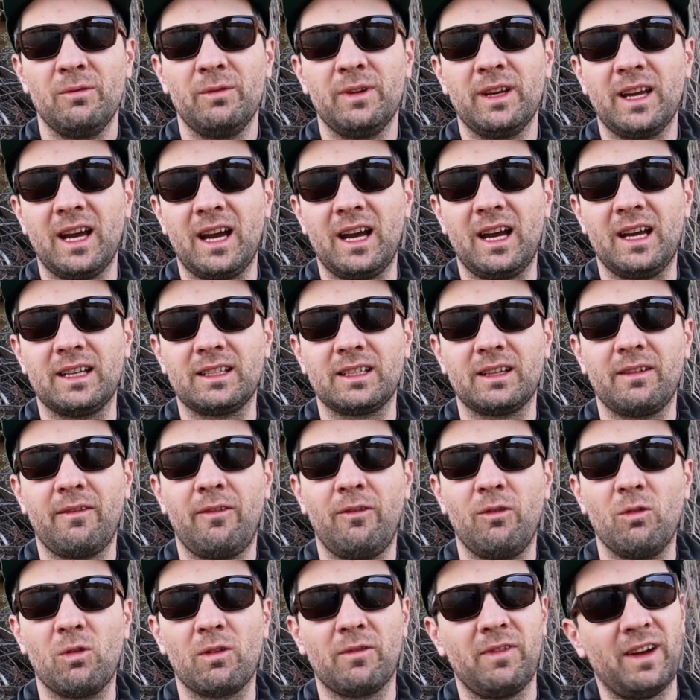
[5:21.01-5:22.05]
We got
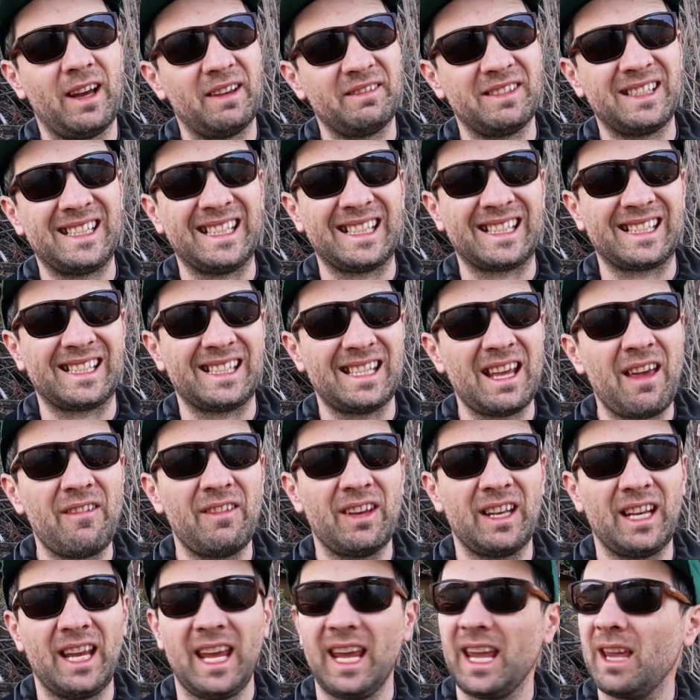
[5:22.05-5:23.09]
4, 5, 6,
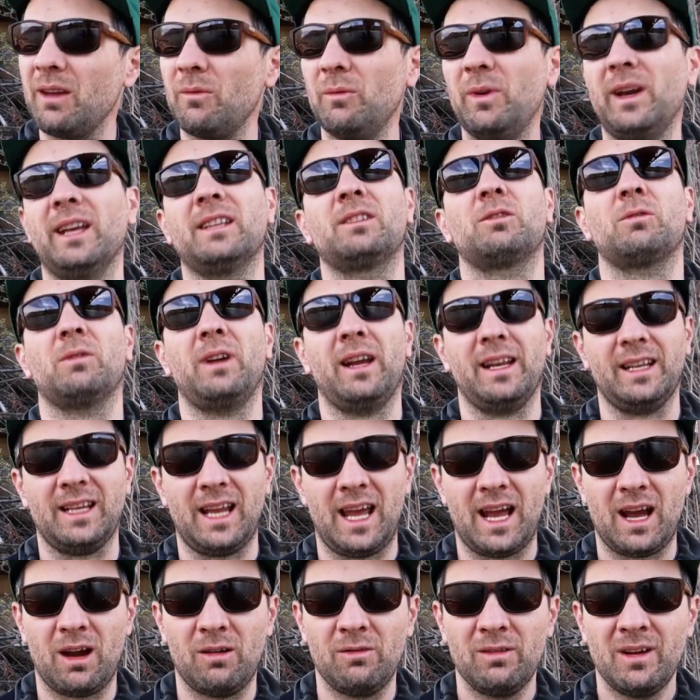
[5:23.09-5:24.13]
7, 8 weights right
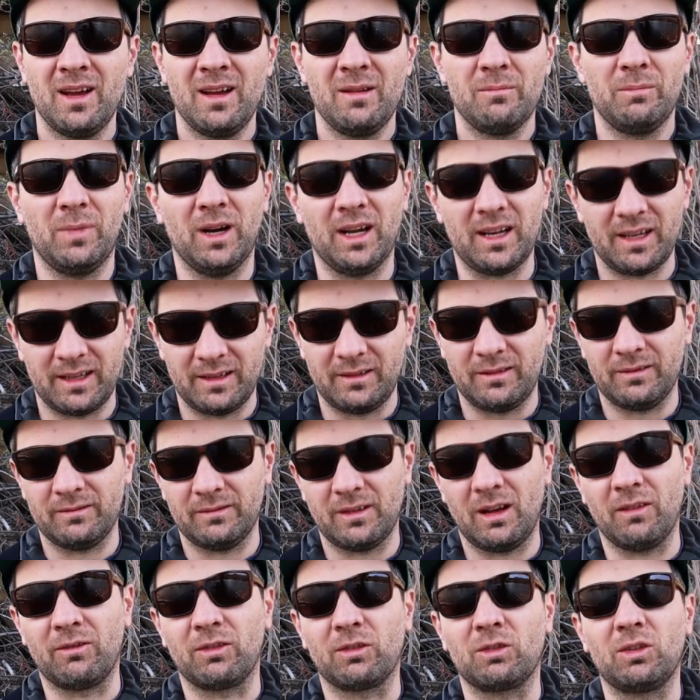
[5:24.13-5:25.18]
now, but
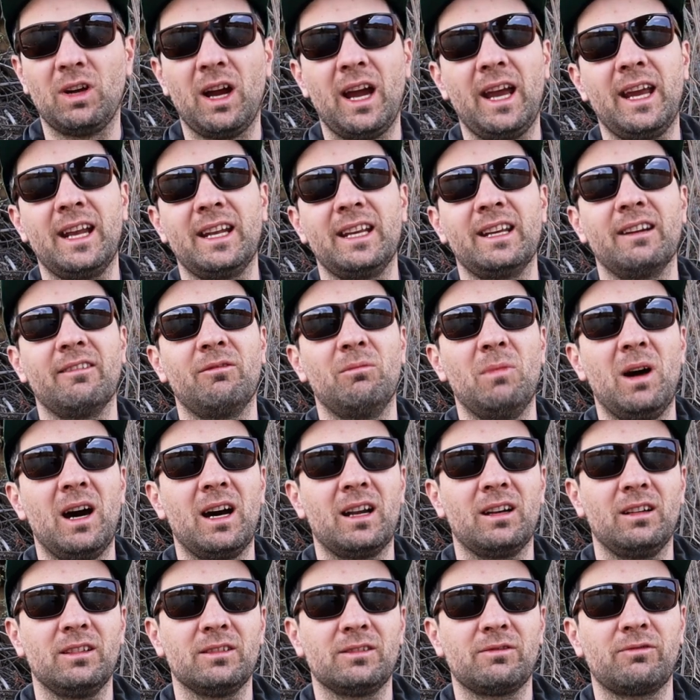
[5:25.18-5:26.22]
a variety of
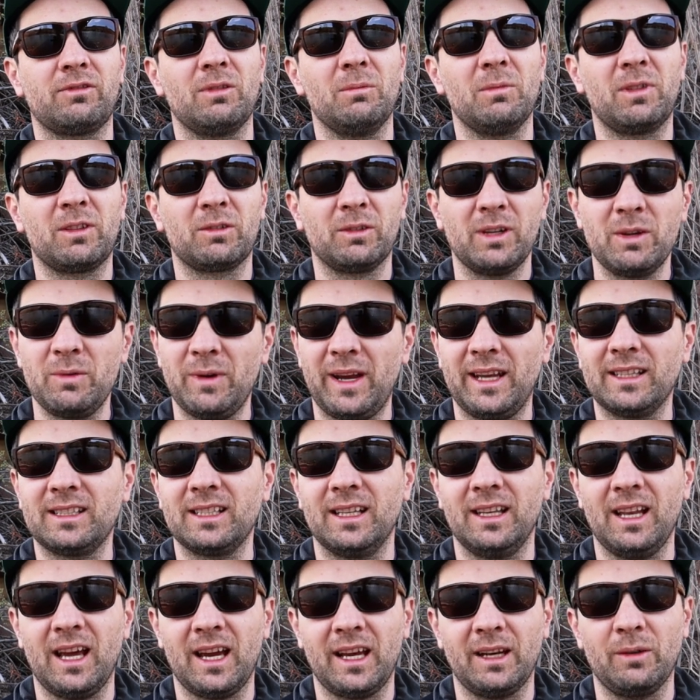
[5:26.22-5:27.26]
models from 3 weight
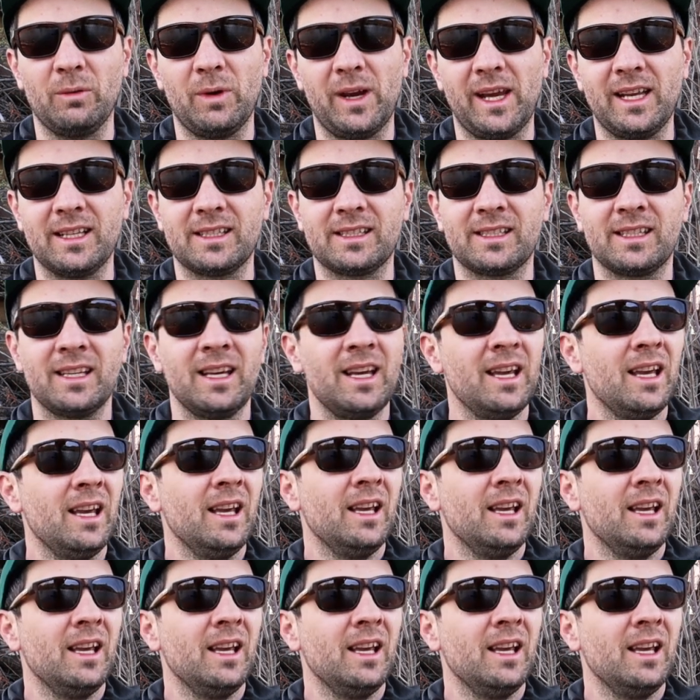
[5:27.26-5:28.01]
to 9 weights.